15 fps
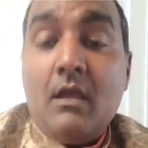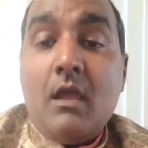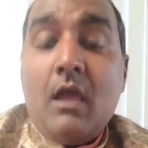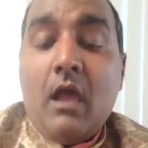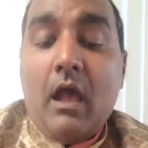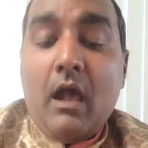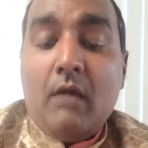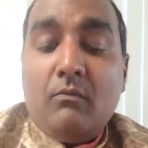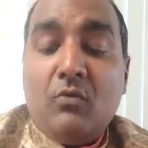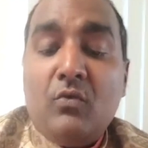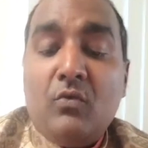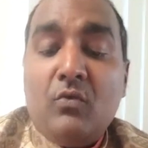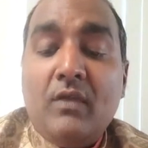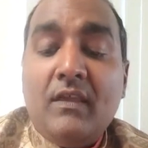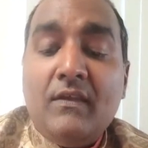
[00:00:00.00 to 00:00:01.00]
Um,
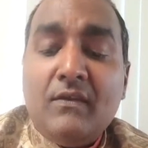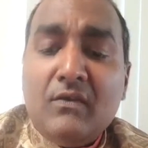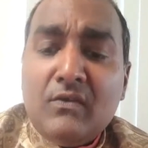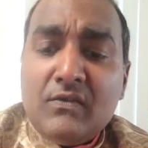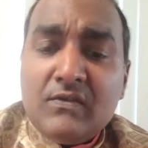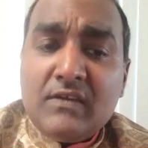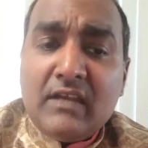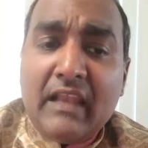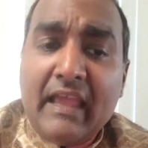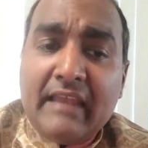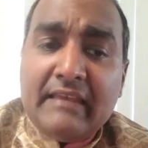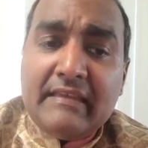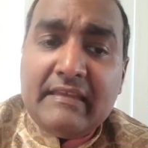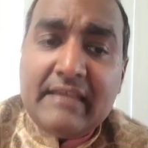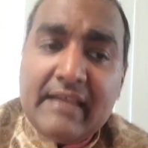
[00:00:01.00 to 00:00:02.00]
we used to light
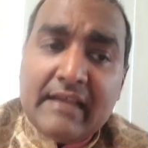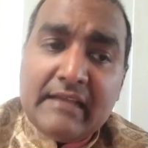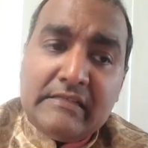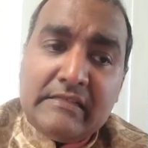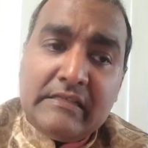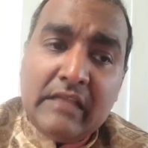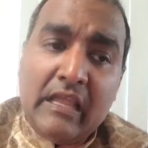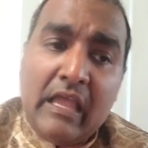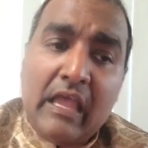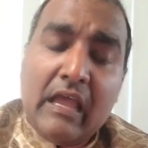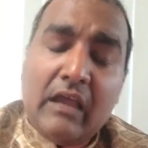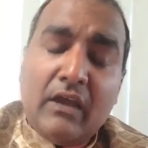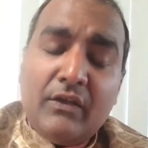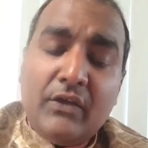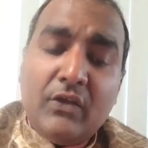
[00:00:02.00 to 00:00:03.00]
diyas
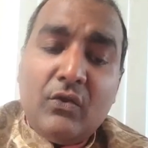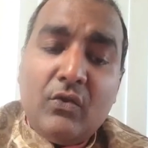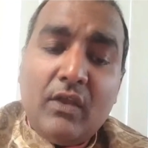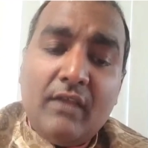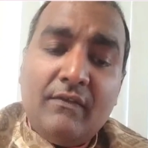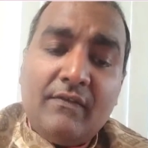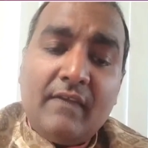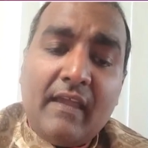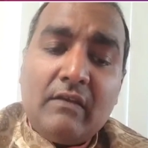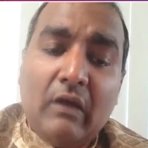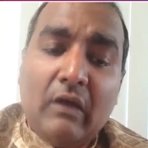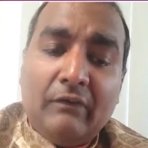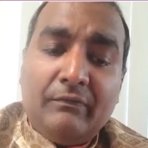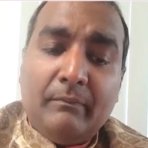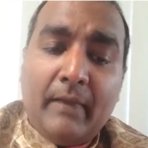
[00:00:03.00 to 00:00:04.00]
on the gravesite
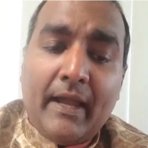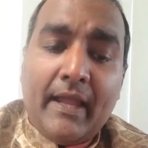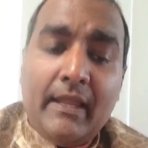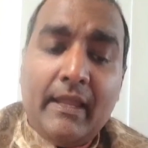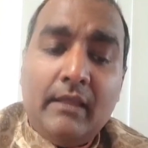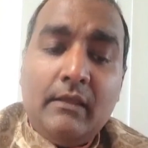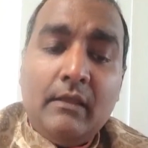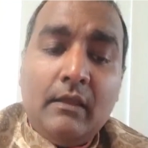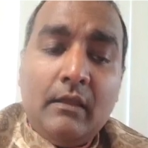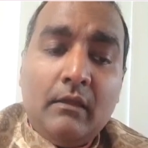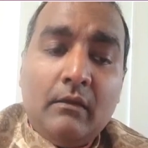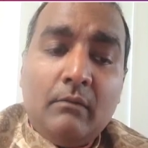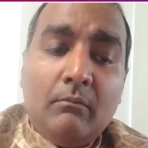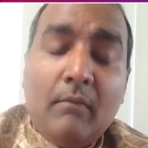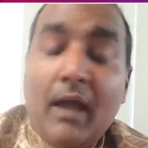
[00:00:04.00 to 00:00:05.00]
of my
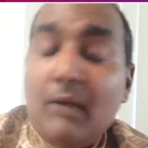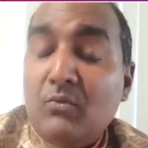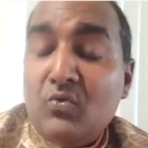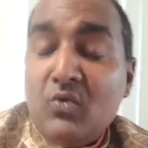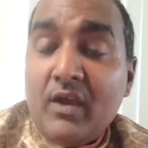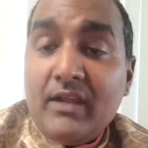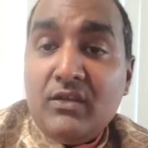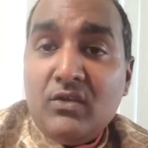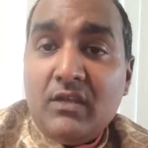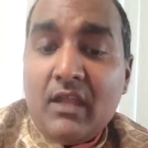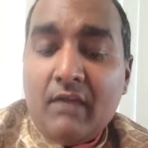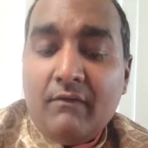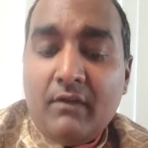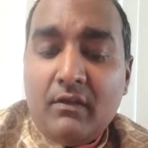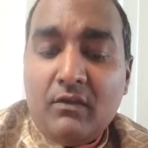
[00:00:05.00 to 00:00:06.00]
mamu, who I
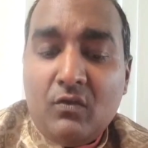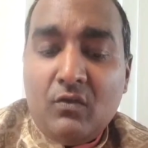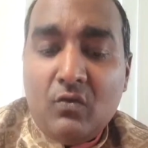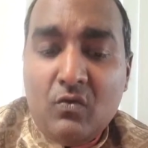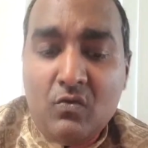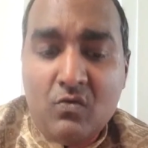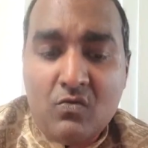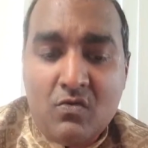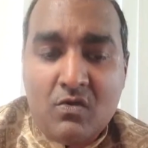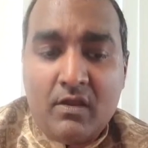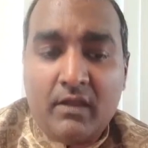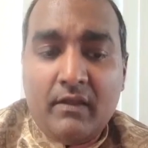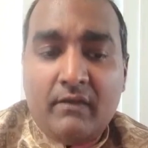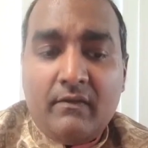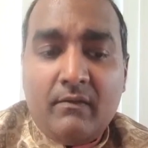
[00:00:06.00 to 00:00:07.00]
never knew.
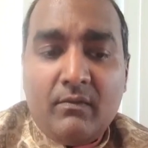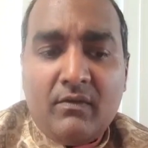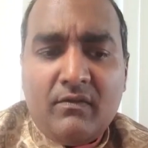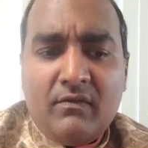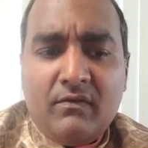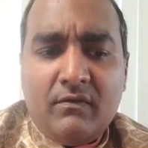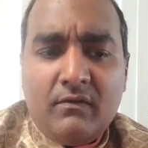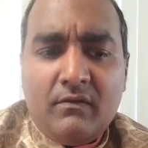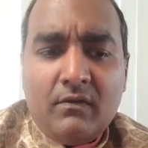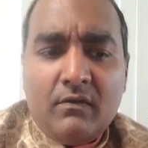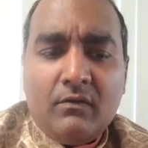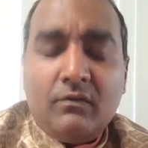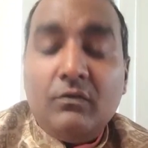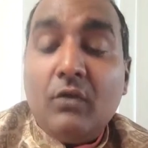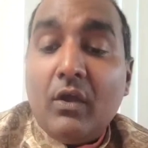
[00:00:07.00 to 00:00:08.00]
His name was
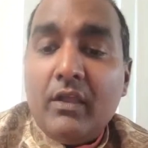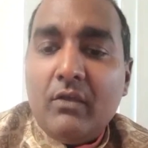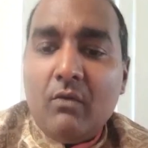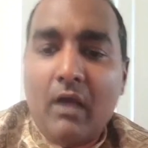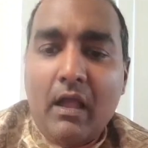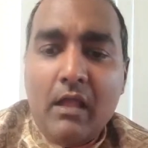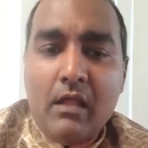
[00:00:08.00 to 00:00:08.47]
Doiwa.